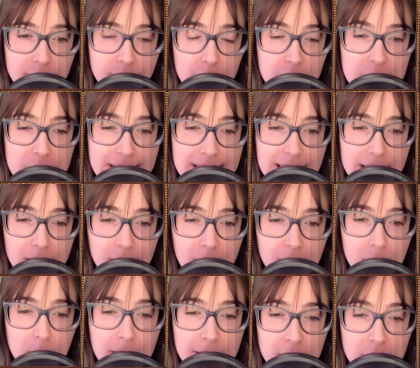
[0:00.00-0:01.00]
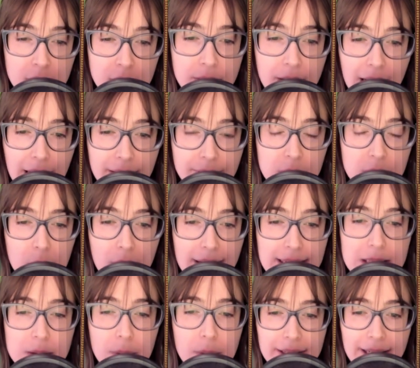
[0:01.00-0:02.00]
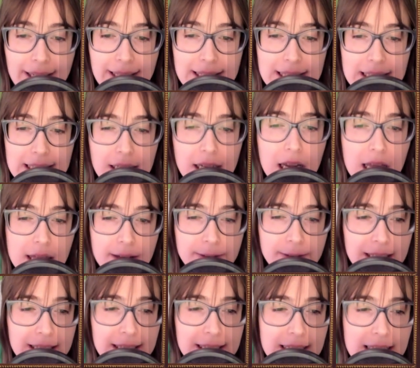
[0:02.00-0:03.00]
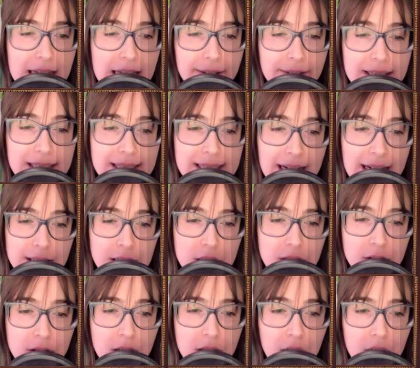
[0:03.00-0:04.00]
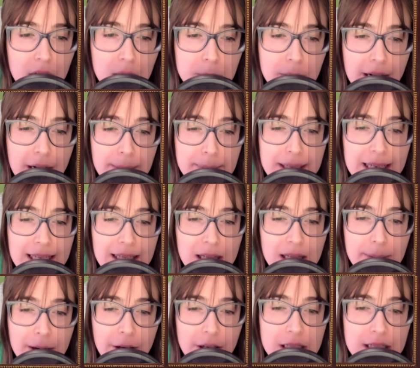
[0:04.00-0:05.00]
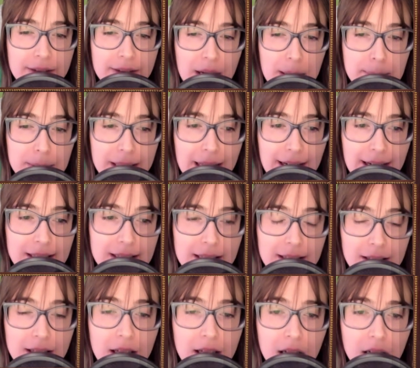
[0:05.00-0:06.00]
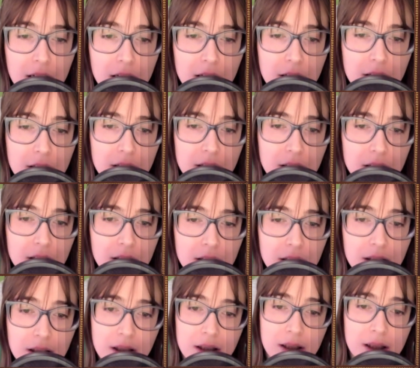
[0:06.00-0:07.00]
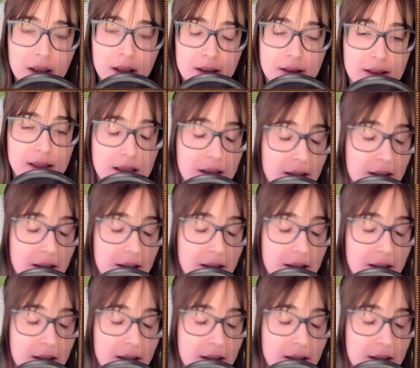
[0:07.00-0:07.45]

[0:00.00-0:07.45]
versus Hill, 125, U.S., 190. The validity of a statute prohibiting the marriage of epileptic. See,